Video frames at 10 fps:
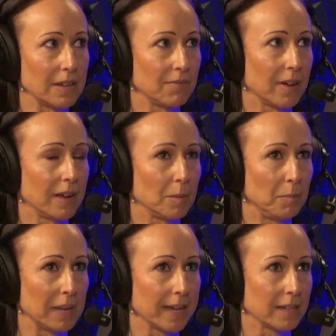give a
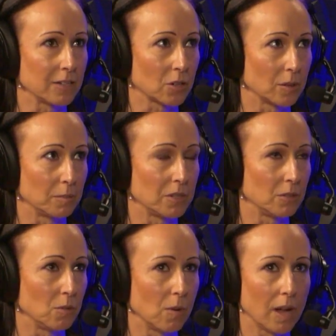blanket term
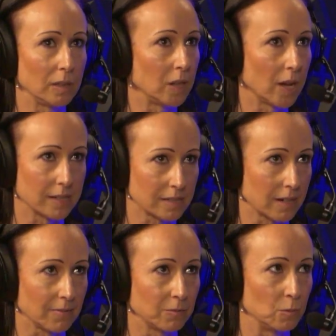to a lot of
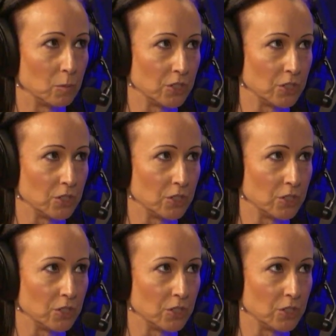stuff